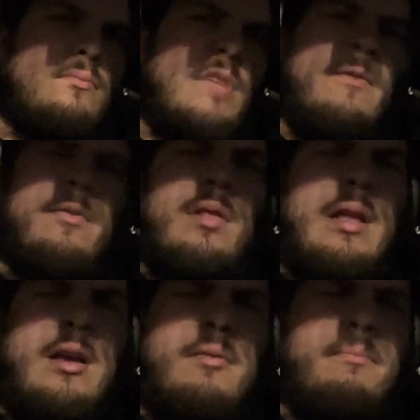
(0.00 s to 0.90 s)
I feel
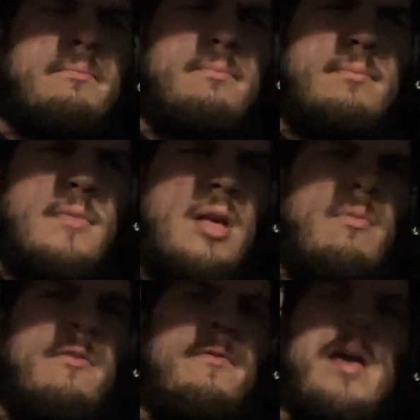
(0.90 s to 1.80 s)
like I'm a
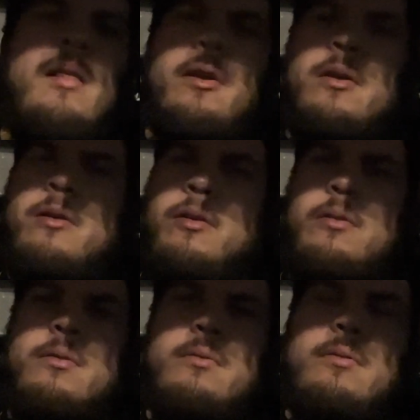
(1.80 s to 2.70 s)
failure, you
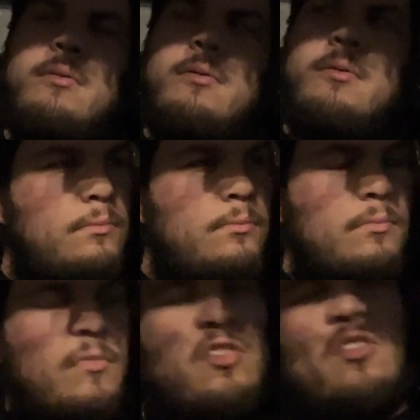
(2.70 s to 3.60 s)
know?
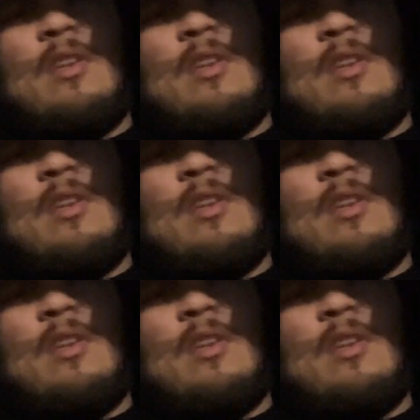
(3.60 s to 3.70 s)
Shit,